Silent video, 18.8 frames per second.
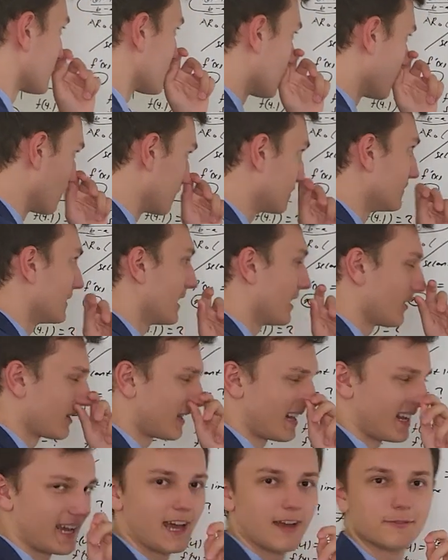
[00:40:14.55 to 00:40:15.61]
So now
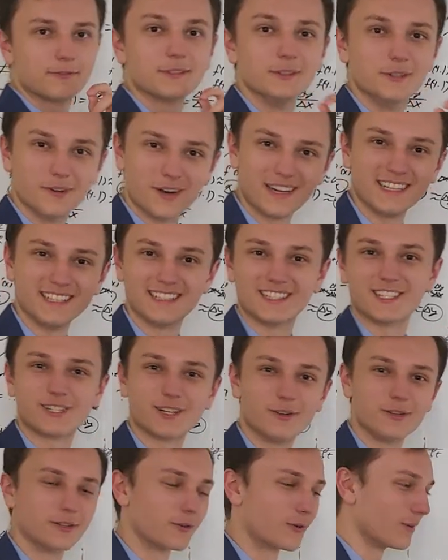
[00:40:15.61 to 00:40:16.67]
that I have to, I need to
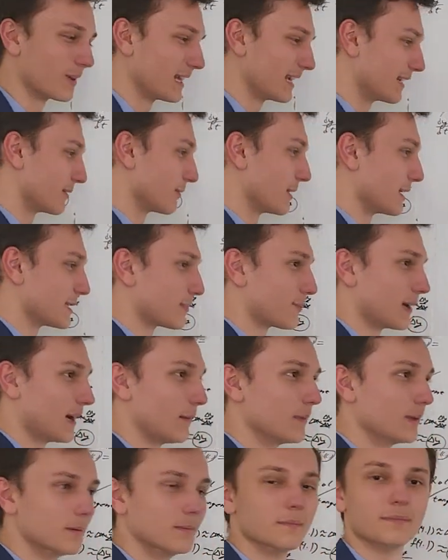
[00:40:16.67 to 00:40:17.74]
show you a related rates
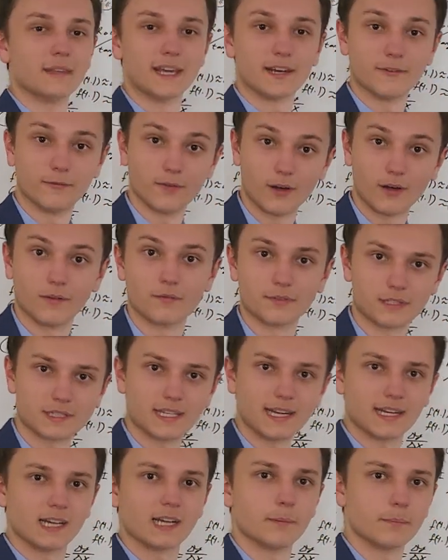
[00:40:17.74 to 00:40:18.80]
problem that involves
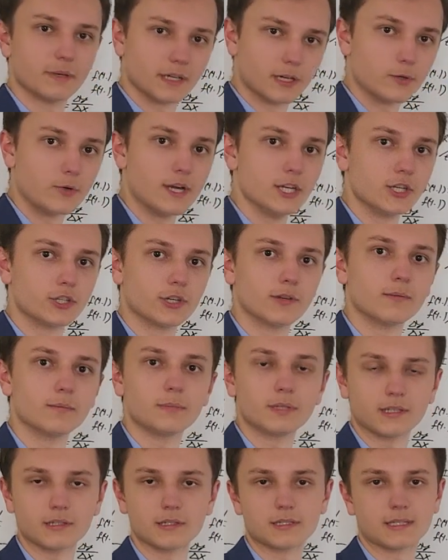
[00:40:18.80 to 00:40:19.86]
setting up an equation,
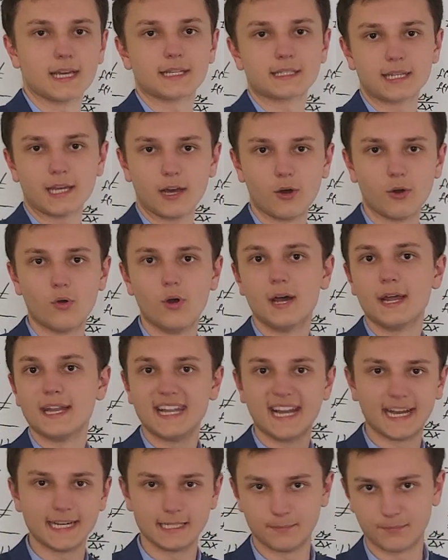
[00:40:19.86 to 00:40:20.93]
because that's how
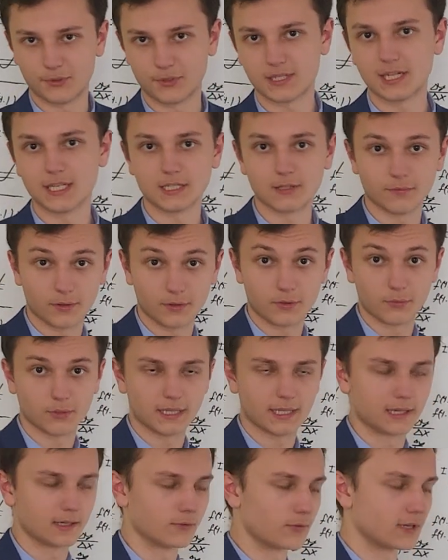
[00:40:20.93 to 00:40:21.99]
90% of all the
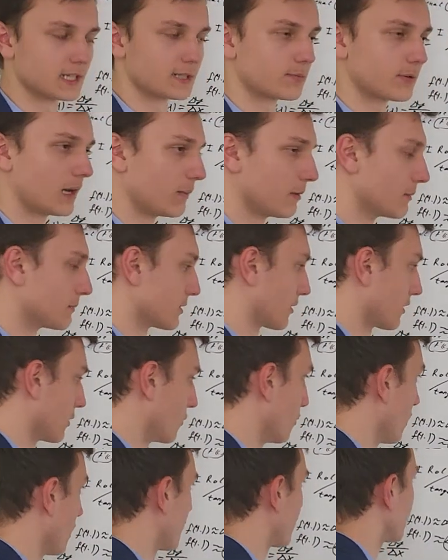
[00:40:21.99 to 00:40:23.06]
related rates problems are
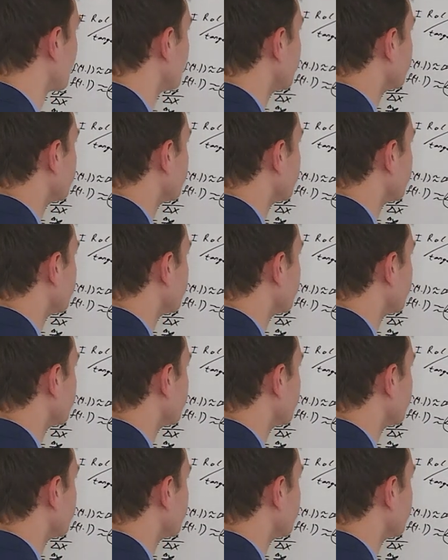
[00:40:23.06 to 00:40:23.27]
going to work.